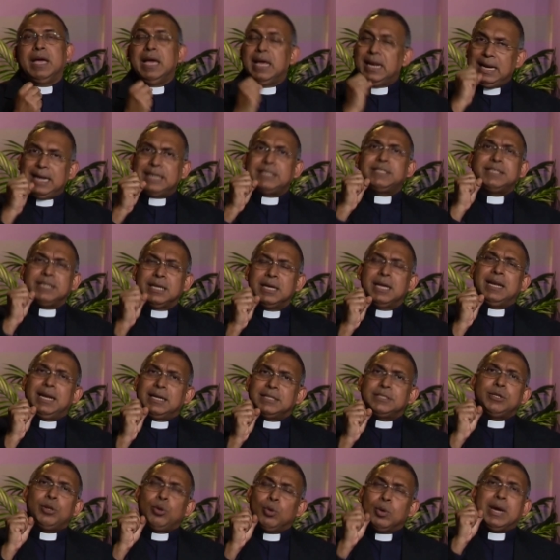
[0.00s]
Let's,
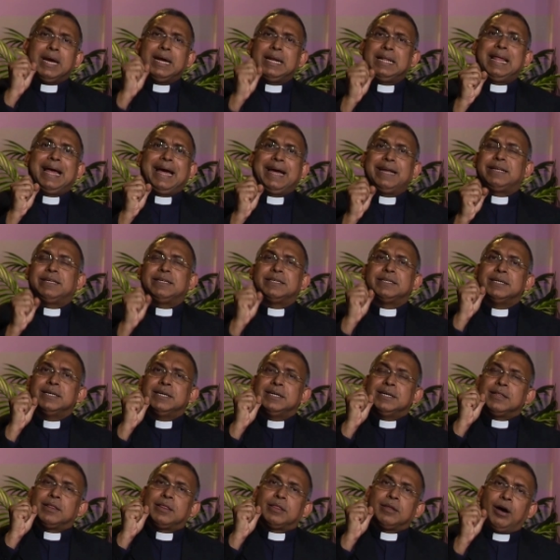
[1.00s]
let's look at that
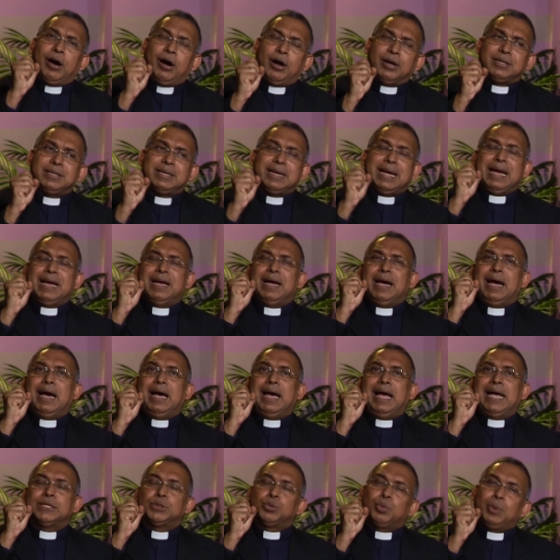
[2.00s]
thought
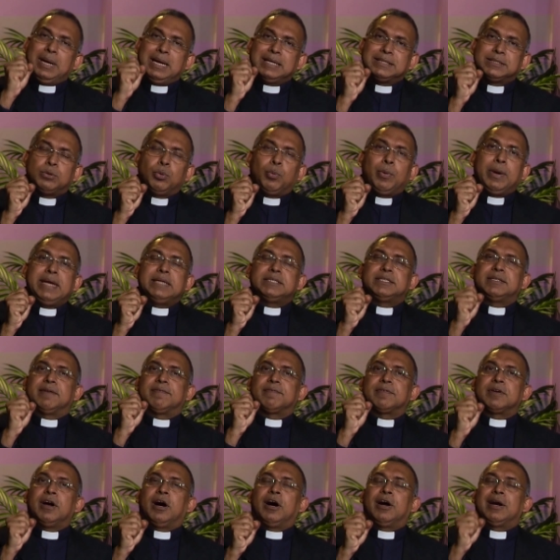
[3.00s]
as well as the ways
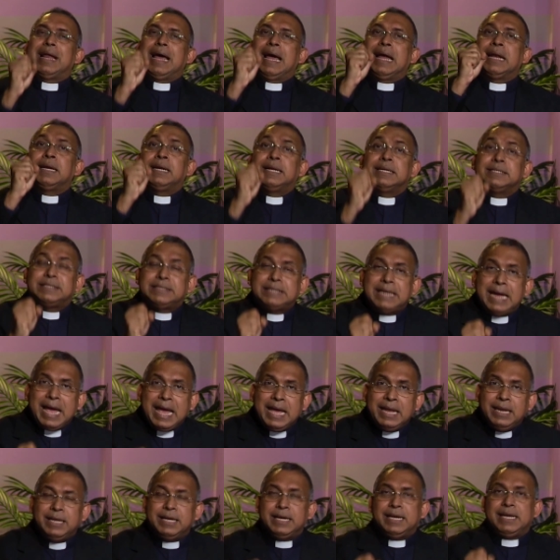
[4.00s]
of God,
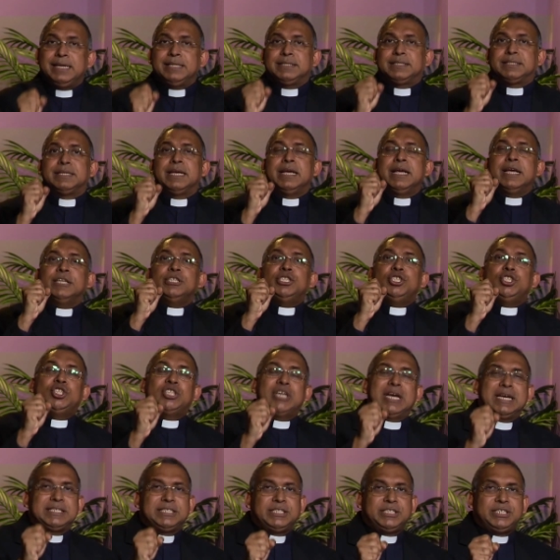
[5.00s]
understand His
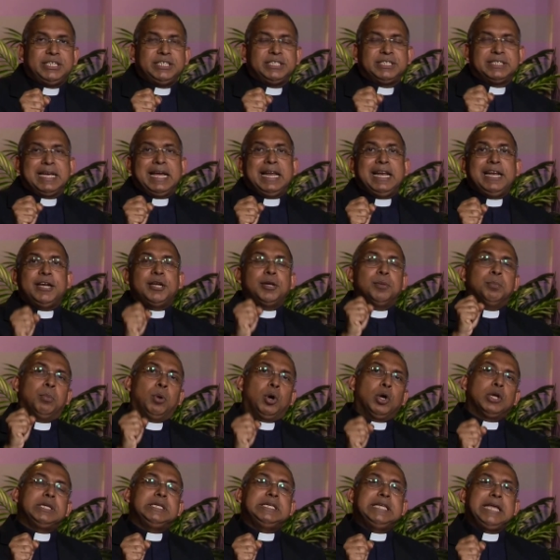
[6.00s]
justice a little
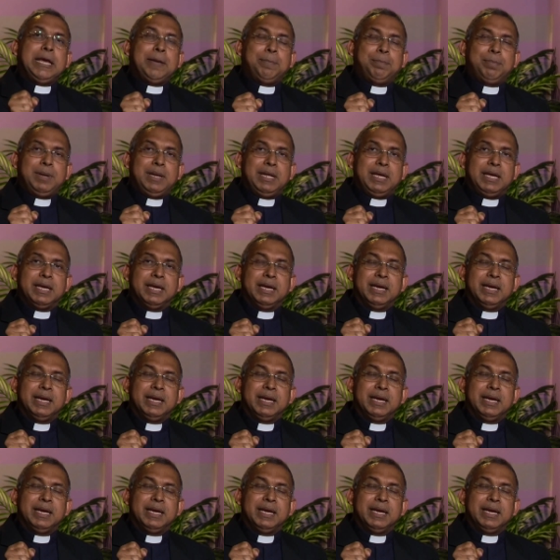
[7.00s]
more deeply